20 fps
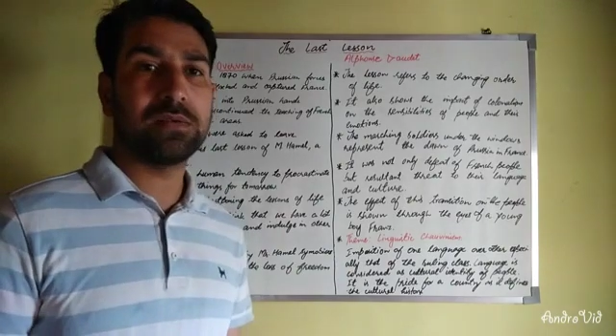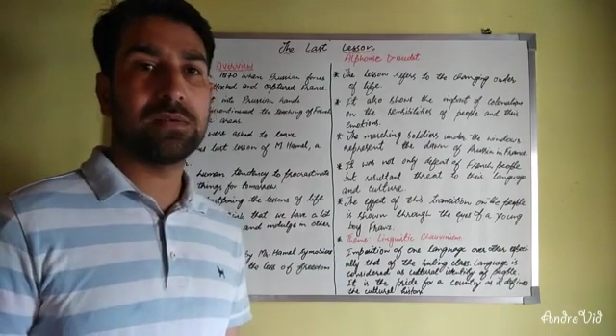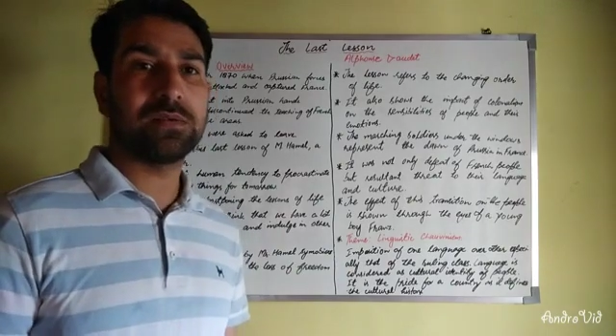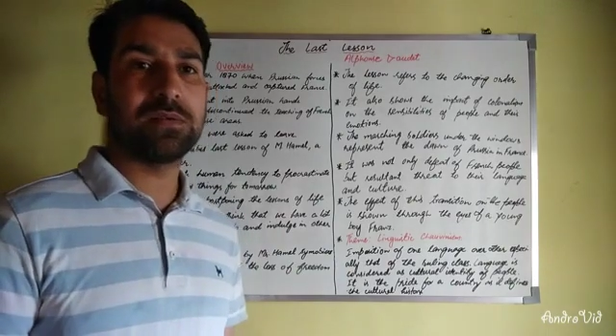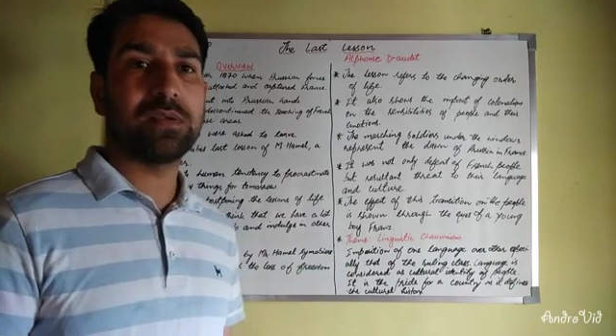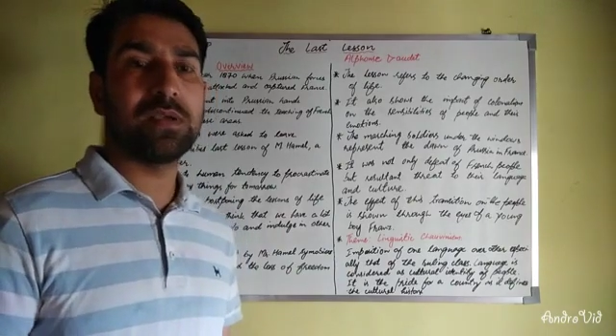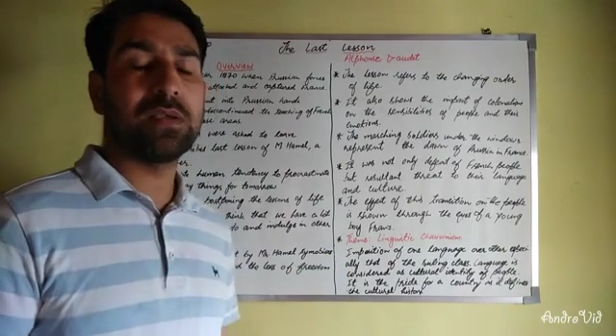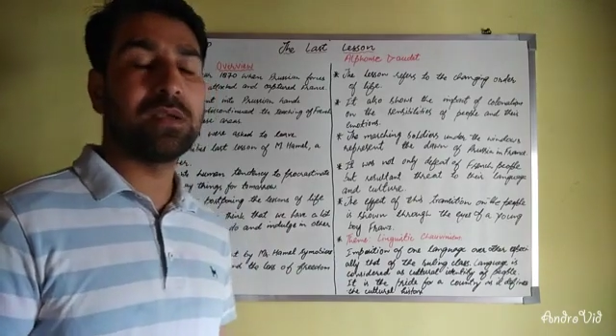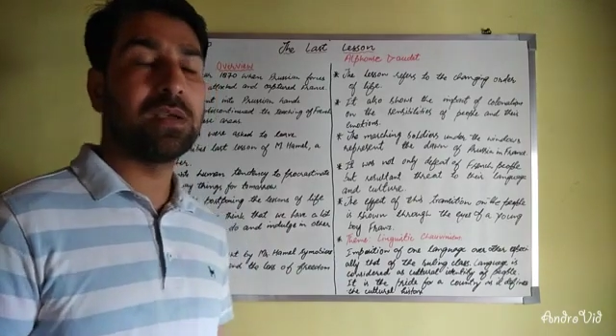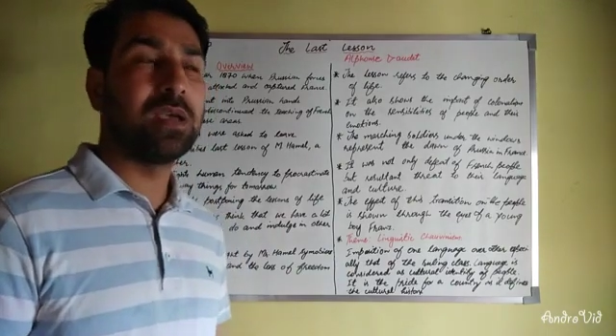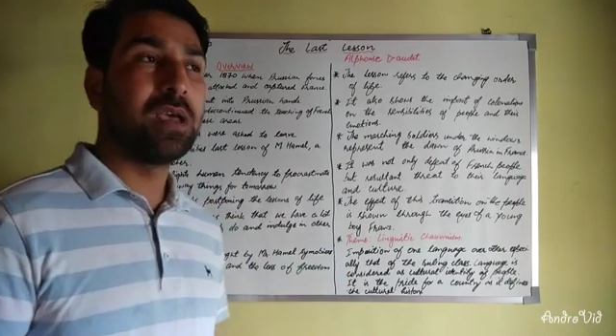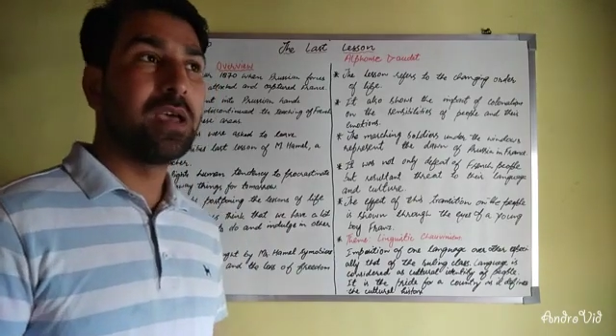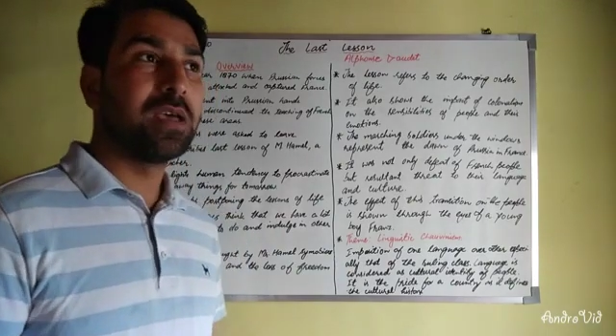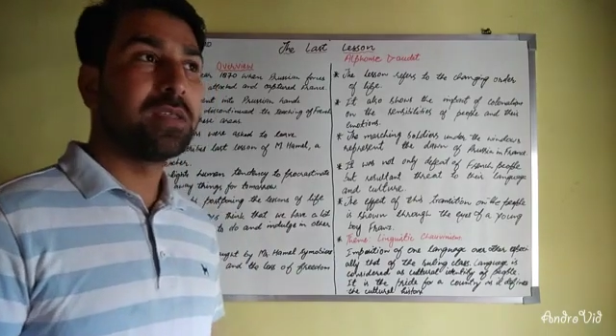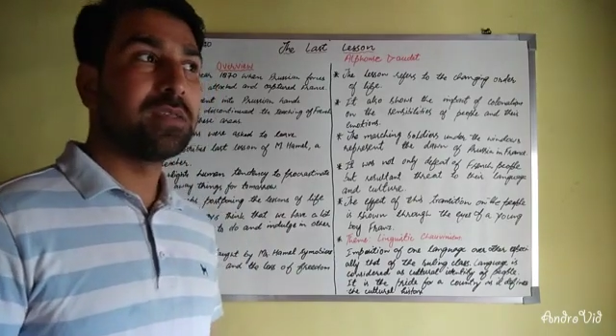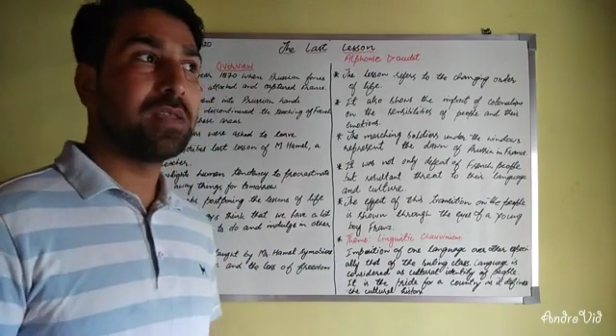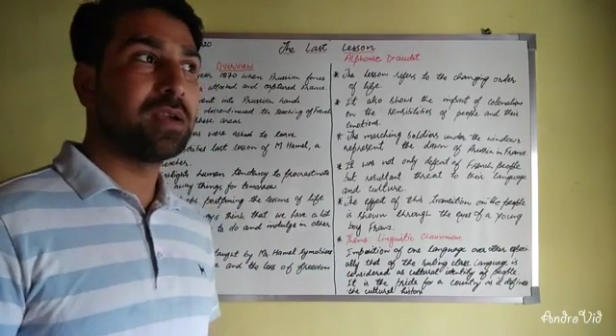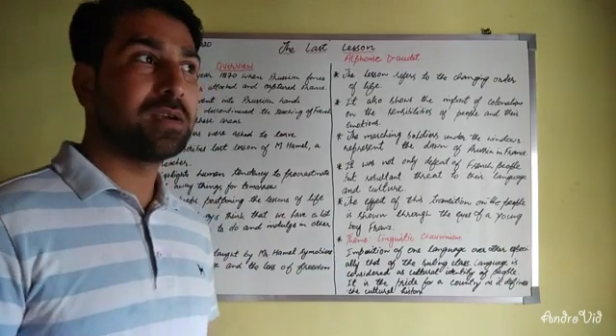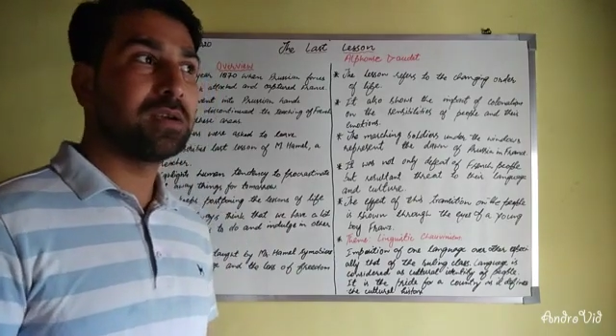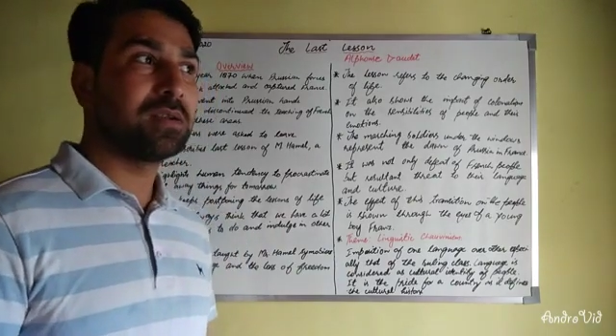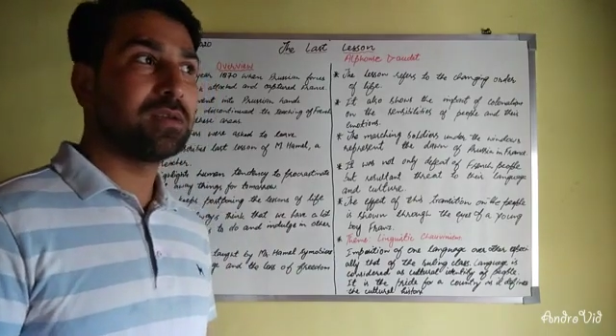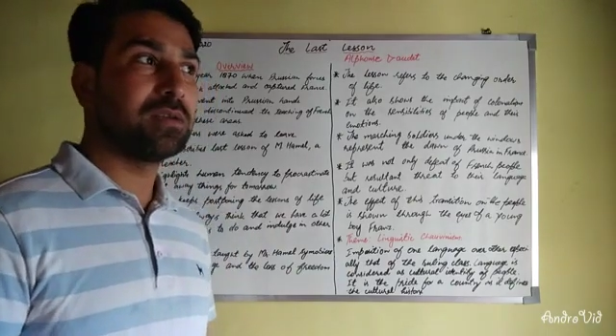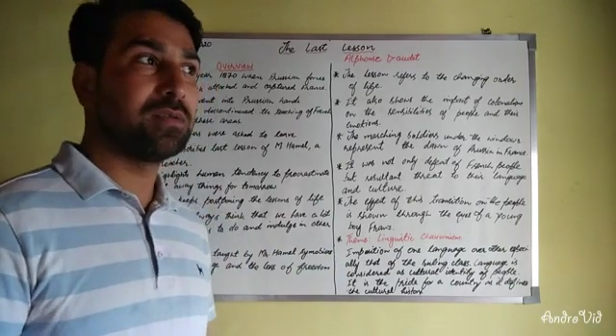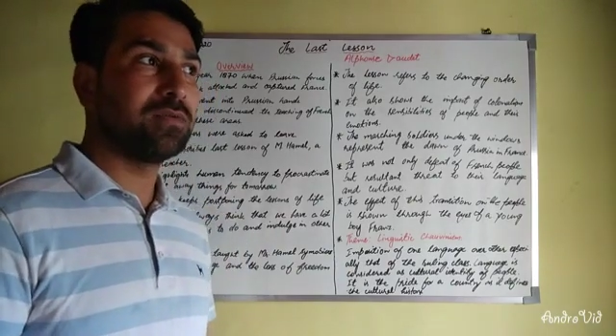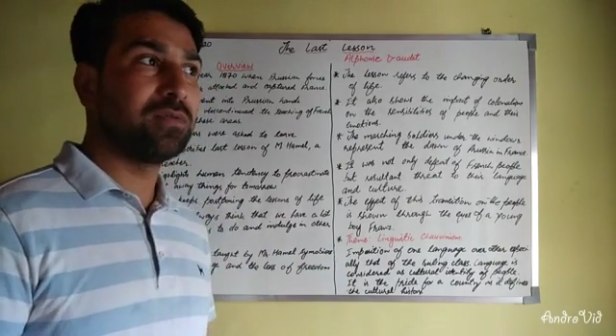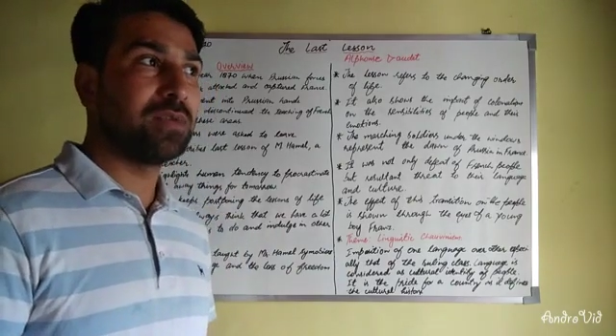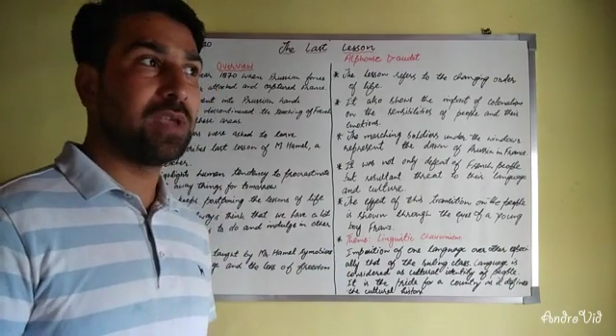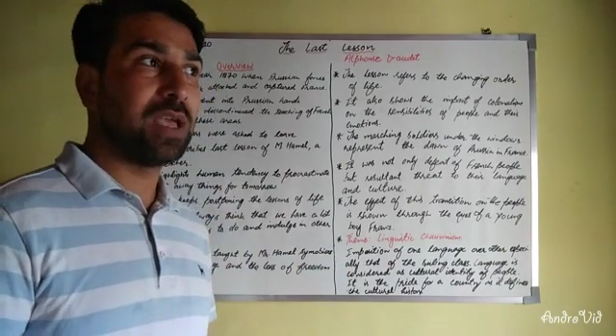a thing that